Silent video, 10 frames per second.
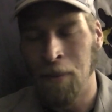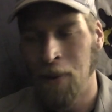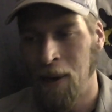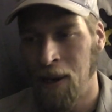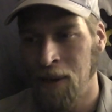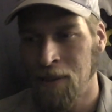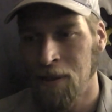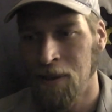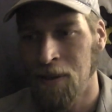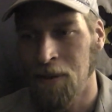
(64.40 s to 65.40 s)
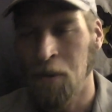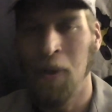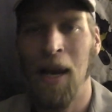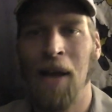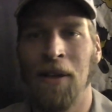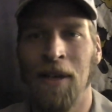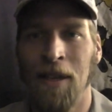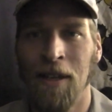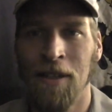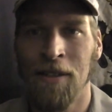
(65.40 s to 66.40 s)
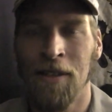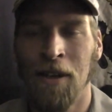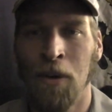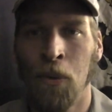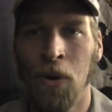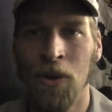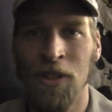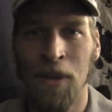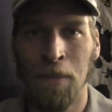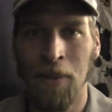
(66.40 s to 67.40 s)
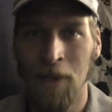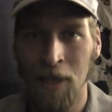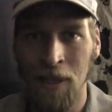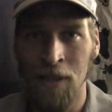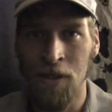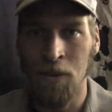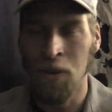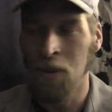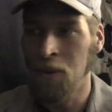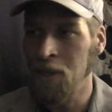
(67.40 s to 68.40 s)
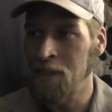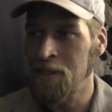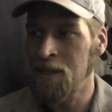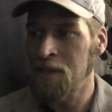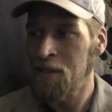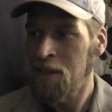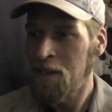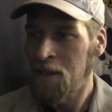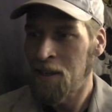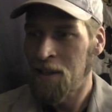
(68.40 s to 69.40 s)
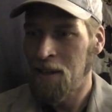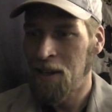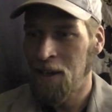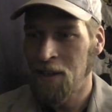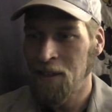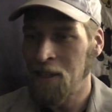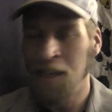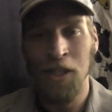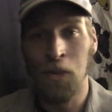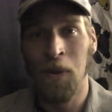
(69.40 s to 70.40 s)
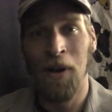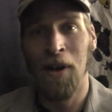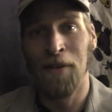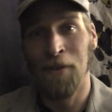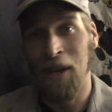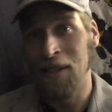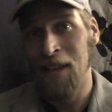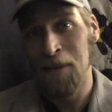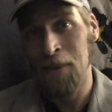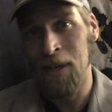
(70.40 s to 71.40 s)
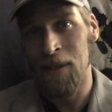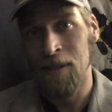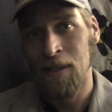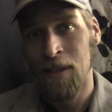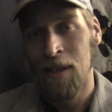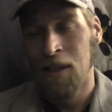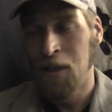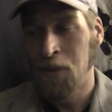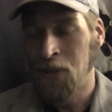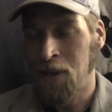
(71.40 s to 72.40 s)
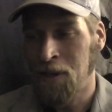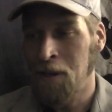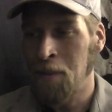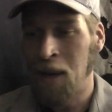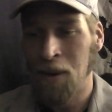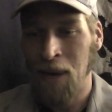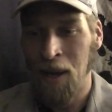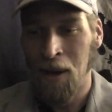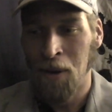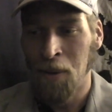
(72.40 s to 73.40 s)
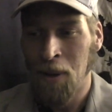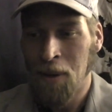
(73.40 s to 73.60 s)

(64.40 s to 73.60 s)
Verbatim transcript: but the reality is that our world is completely screwed. He says, uh, and he just went on for like ten minutes. He was talking about how